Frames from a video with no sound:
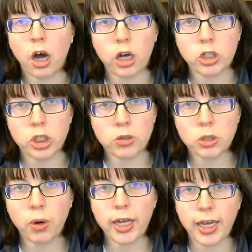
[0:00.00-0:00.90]
On June
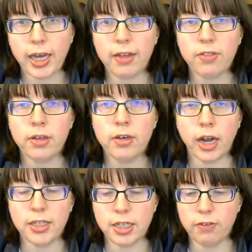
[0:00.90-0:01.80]
28,
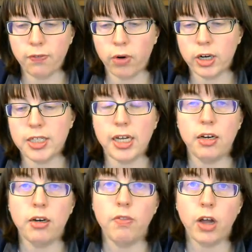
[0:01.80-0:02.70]

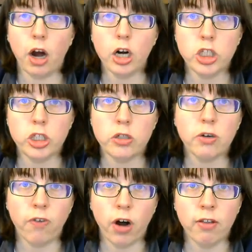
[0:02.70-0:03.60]
1914, the Archduke
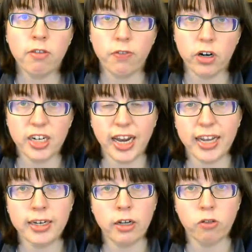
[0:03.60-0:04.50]
Franz
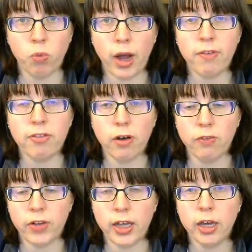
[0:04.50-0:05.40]
Ferdinand and his wife
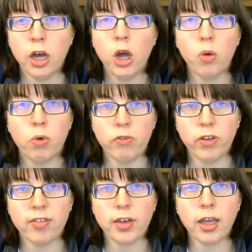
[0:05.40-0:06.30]
Sophie were
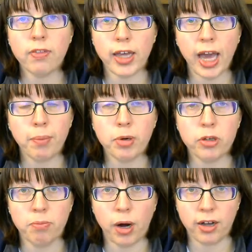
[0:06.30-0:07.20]
visiting the
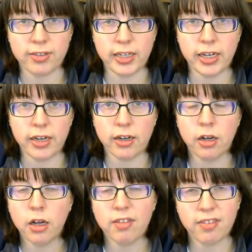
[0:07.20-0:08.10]
capital of Bosnia,
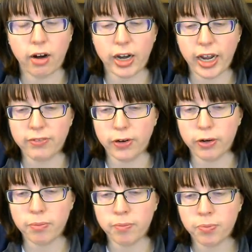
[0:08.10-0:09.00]

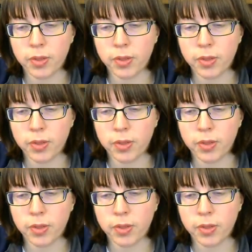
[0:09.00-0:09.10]
Sarajevo.